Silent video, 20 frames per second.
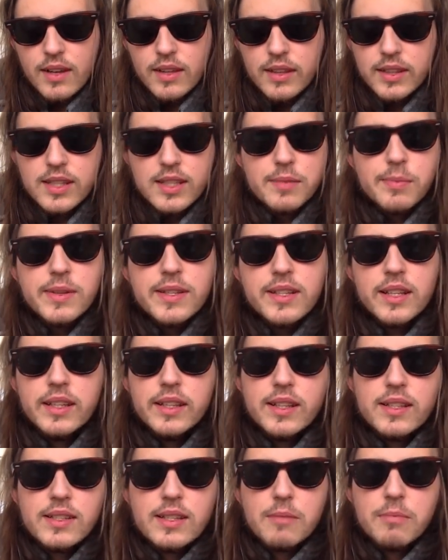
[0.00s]
That's basically
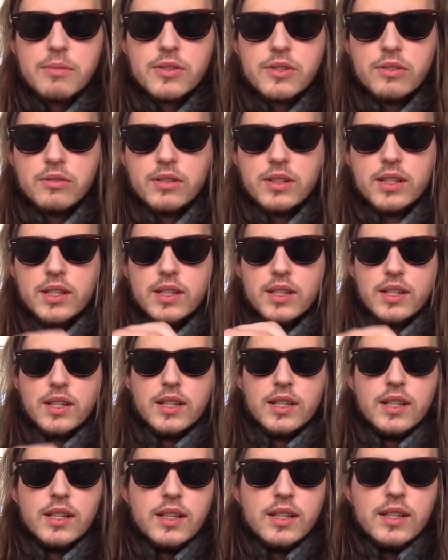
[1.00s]
this episode.
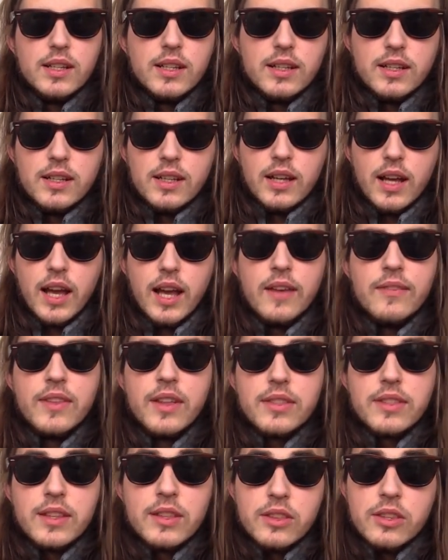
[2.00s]
I have
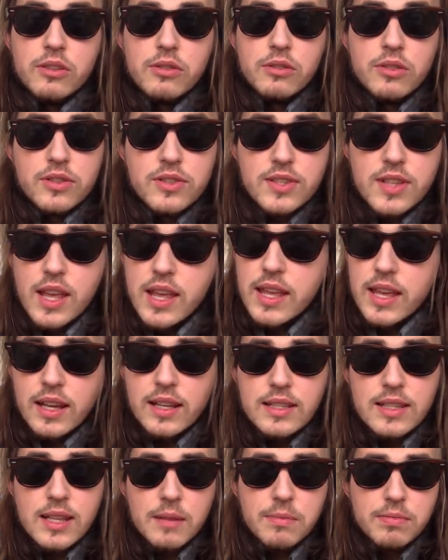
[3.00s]
nothing new to say
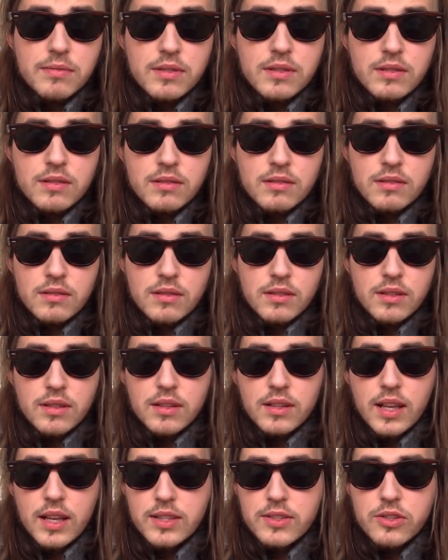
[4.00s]
except,
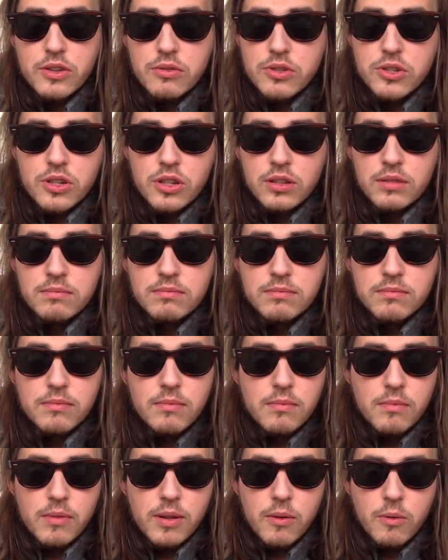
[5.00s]
uh, as usual,
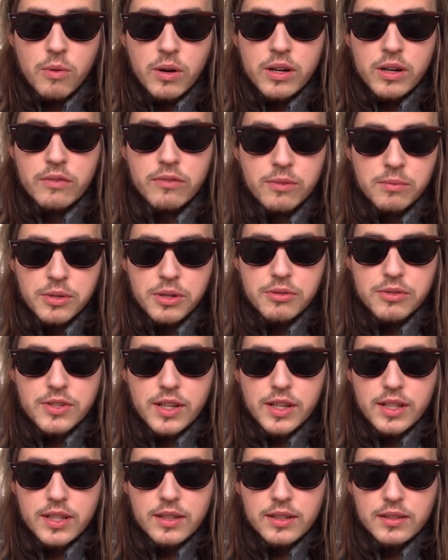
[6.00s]
wonderful
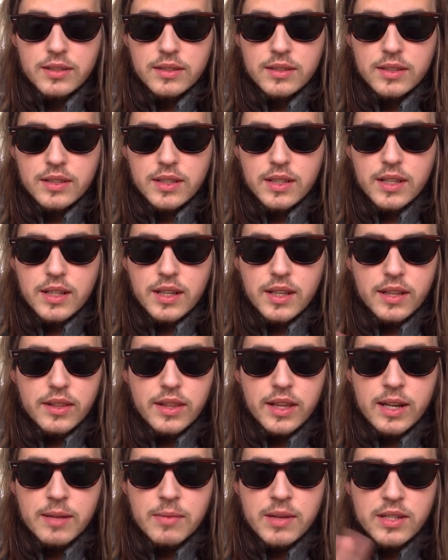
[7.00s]
music.
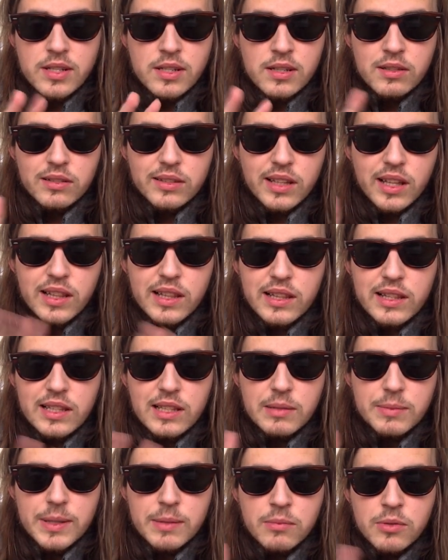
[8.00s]
The animation looked a
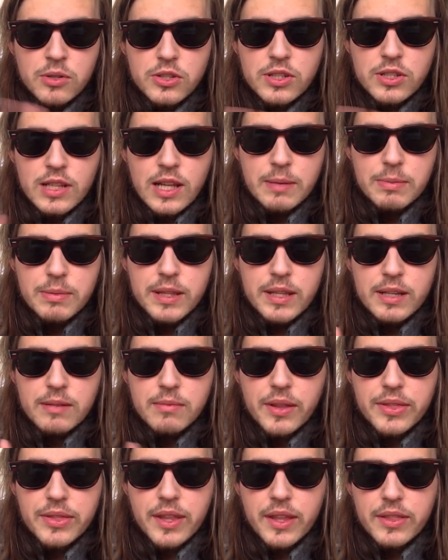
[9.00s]
little bit more sloppy there,
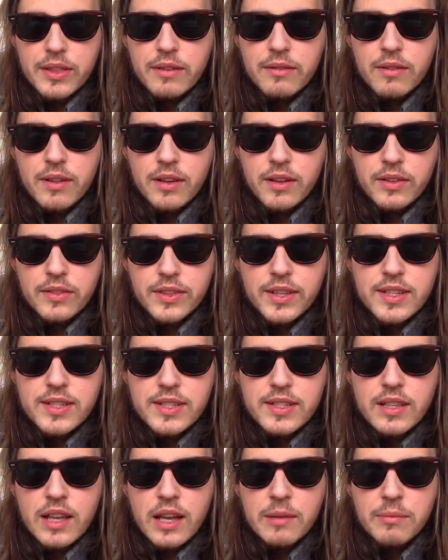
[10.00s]
but the,
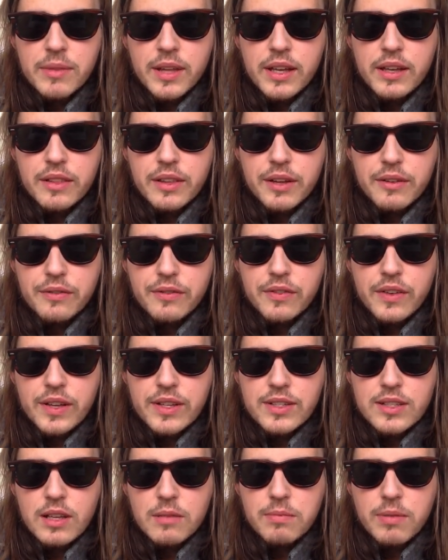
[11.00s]
this time the, the
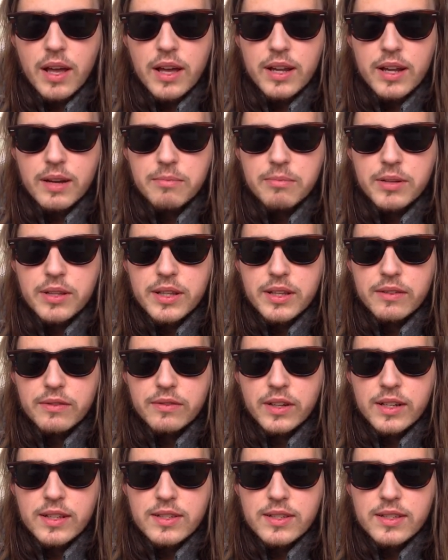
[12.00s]
face-up had a pretty
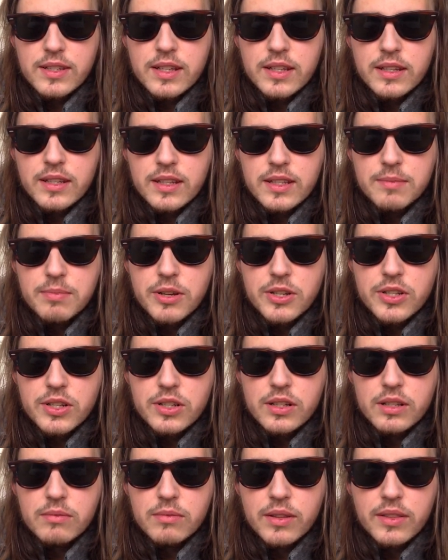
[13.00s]
funny scene,
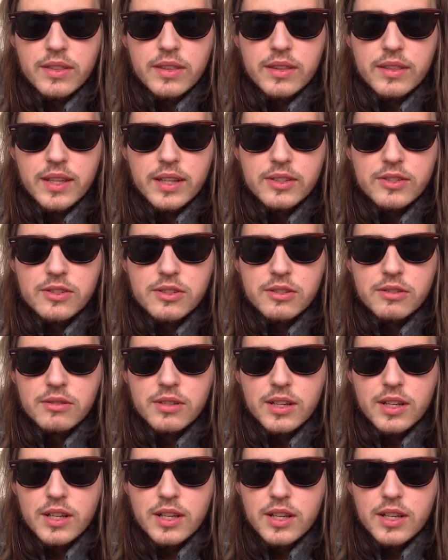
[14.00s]
especially when Natsu